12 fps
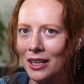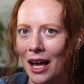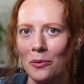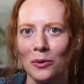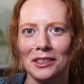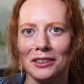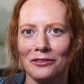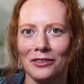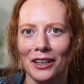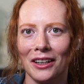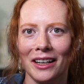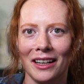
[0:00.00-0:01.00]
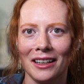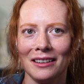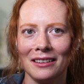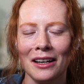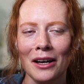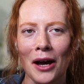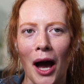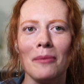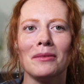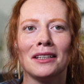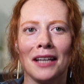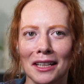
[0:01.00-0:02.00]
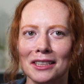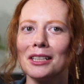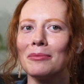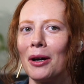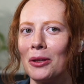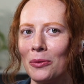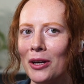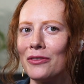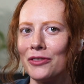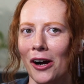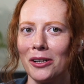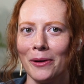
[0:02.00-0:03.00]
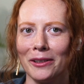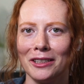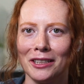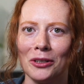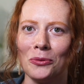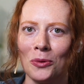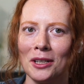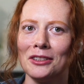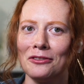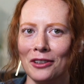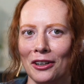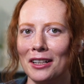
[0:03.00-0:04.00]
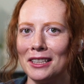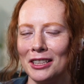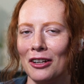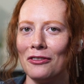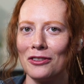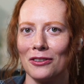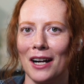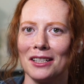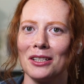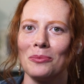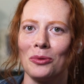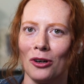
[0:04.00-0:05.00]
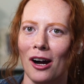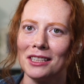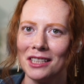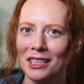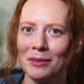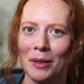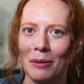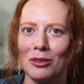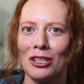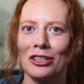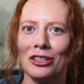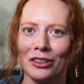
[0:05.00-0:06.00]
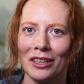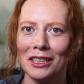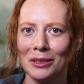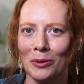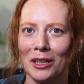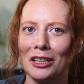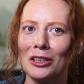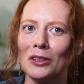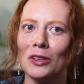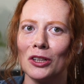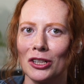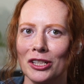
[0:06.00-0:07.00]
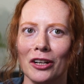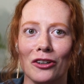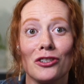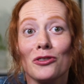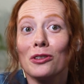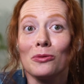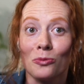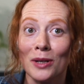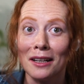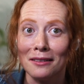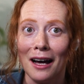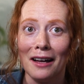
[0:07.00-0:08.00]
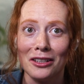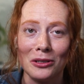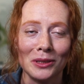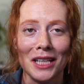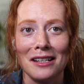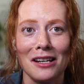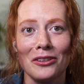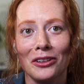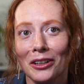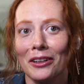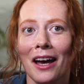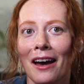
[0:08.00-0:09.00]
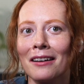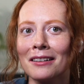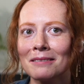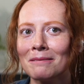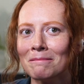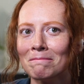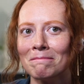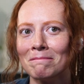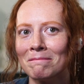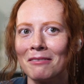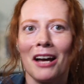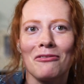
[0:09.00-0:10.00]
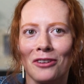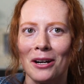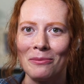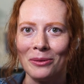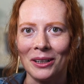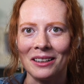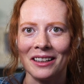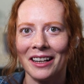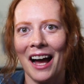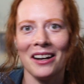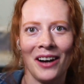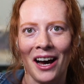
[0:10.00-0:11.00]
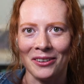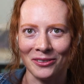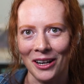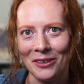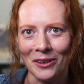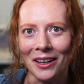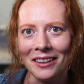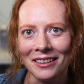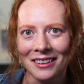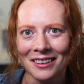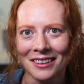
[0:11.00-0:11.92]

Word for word: Mm. And was it a very, I'm guessing by the way you've talked about this, that it was a very self directed process, but I'm curious what it looked like. Or did you just read a lot and then you sat down, you're like, okay, I've read a book. Like, I know how to write one.